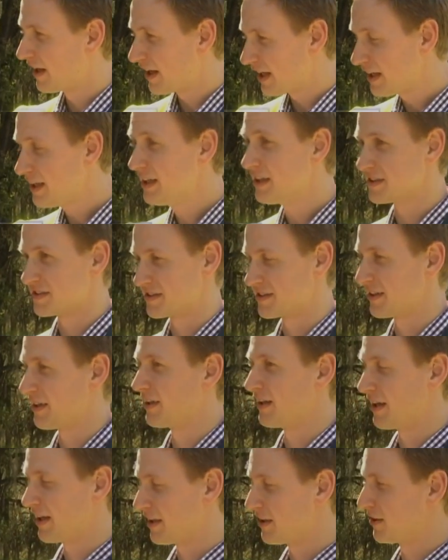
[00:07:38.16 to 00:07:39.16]
It is.
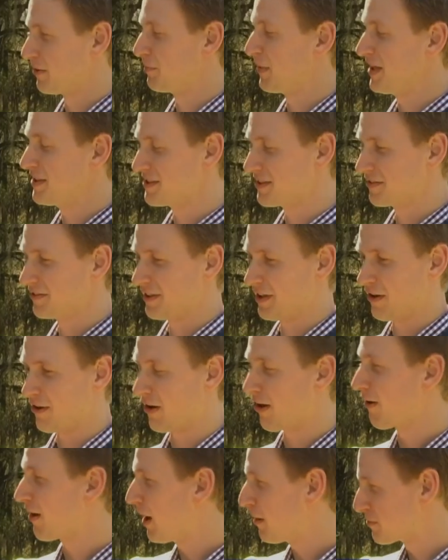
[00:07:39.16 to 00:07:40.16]
Basically,
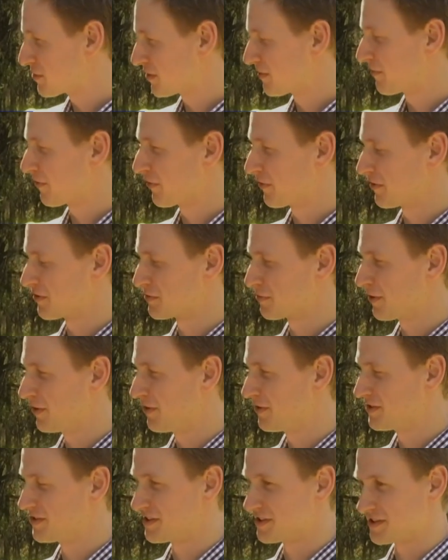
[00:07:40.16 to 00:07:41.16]
our option for those
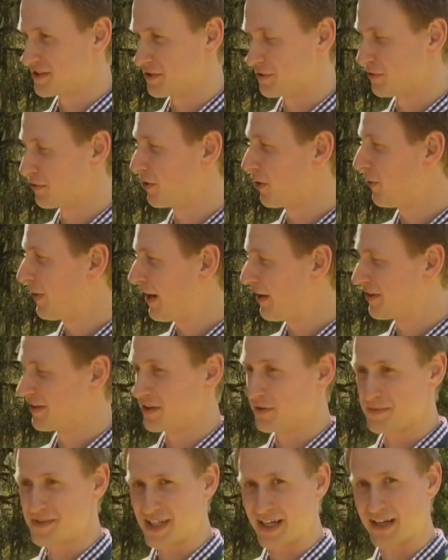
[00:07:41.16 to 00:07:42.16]
roads is to go out
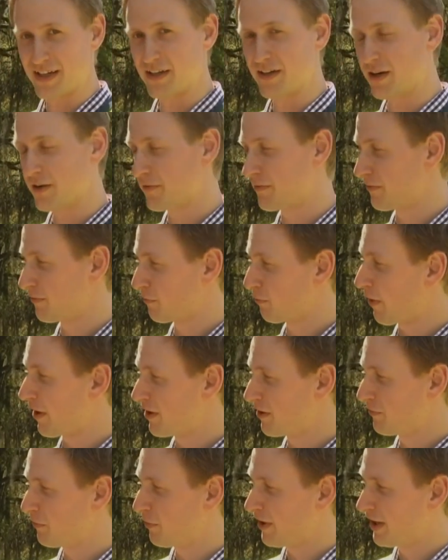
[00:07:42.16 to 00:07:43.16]
and obtain enough
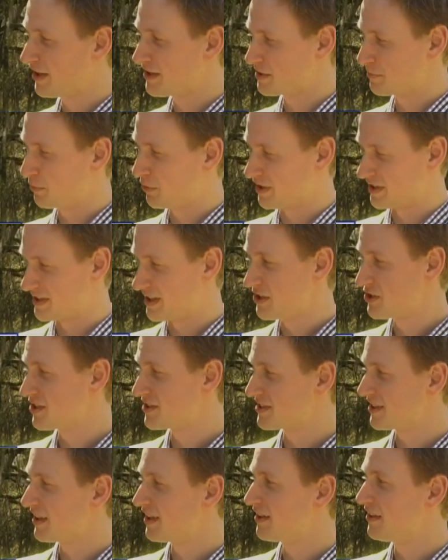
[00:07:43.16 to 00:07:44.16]
right-of-way to put
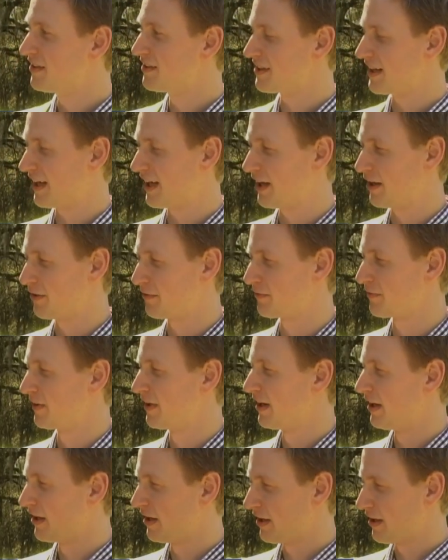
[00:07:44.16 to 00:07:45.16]
ditches in, to have
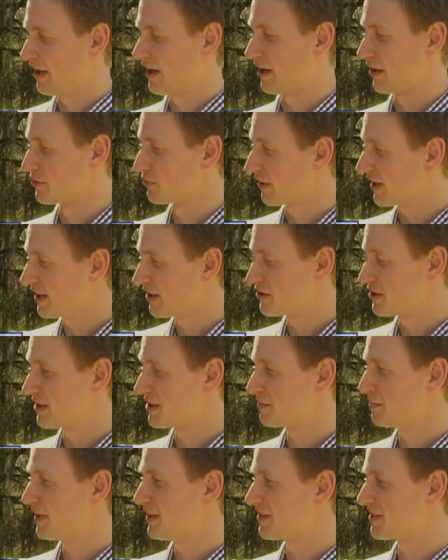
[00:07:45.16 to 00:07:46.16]
drainage
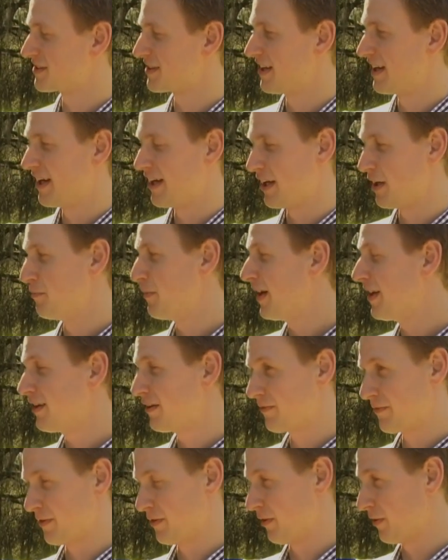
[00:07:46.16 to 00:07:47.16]
easements. In many
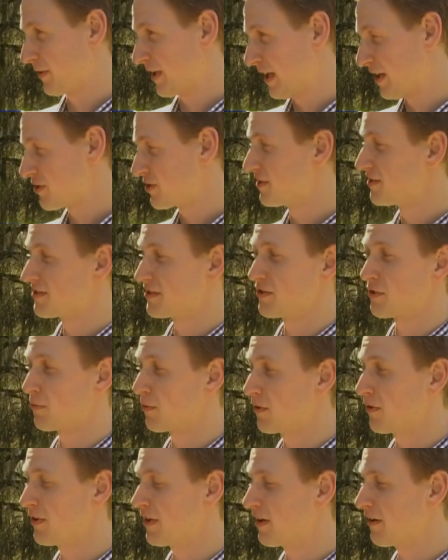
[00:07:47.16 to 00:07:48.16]
of the locations in the
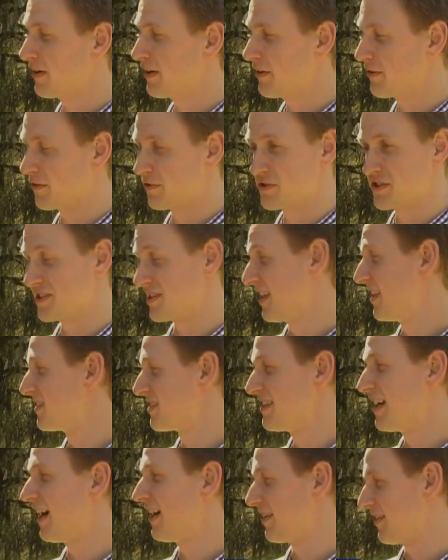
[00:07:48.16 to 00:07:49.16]
rural area, there just
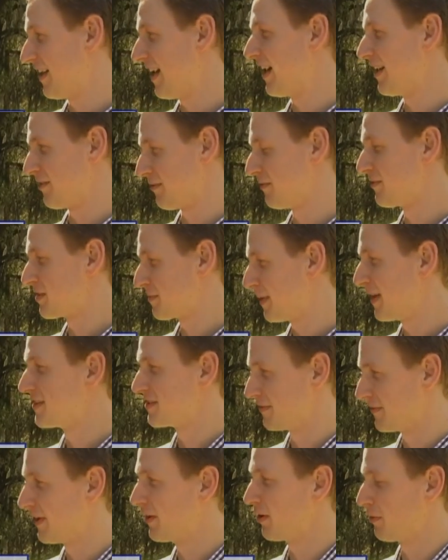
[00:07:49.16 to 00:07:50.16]
is not that
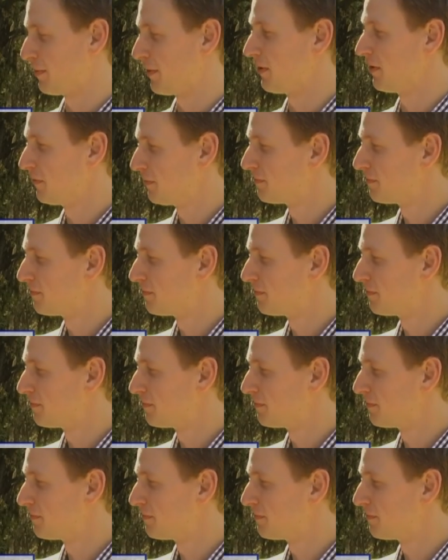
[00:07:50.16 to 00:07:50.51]
space available.